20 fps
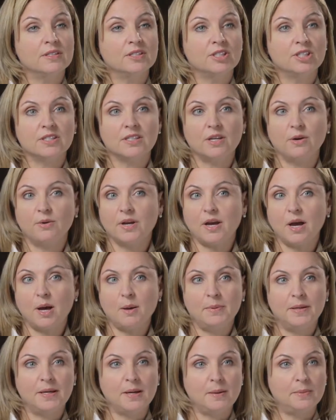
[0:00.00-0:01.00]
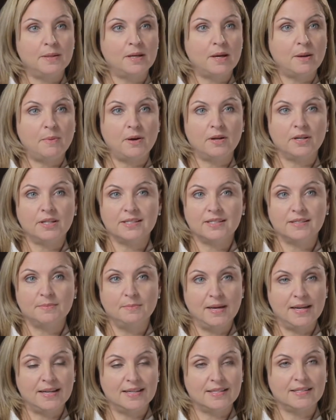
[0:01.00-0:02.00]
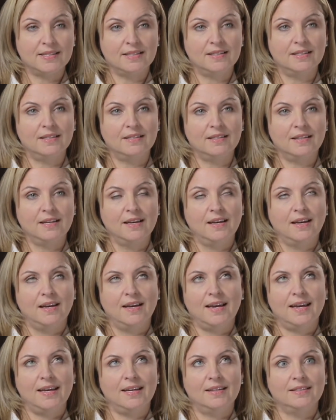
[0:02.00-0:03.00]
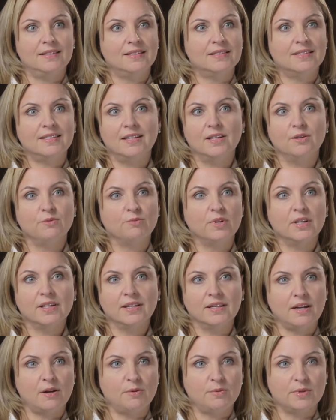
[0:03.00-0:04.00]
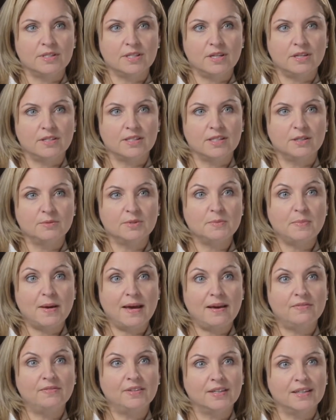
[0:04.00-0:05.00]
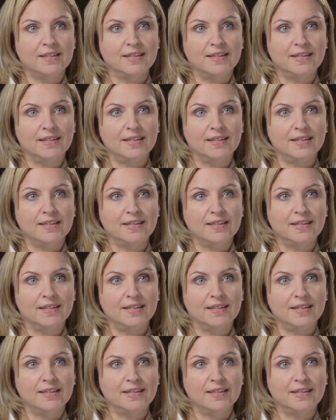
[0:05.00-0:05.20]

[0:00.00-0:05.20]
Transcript: just going up and up and up on his medicine and seeing really no results, and it was baffling,